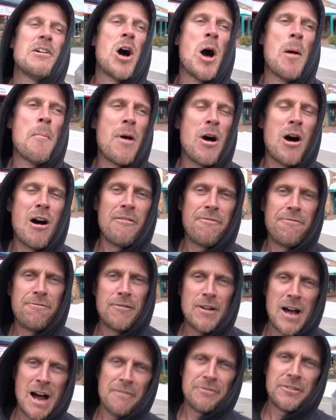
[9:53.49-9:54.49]
I'm
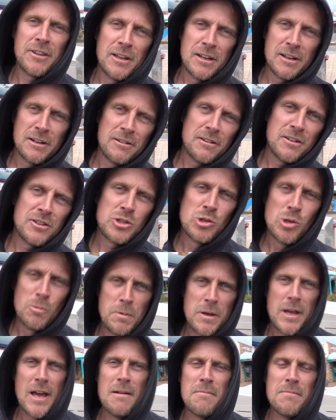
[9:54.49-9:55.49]
off after 2
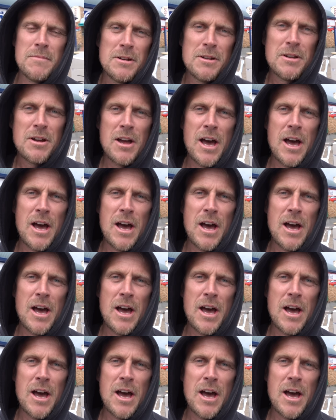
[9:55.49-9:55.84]
p.m.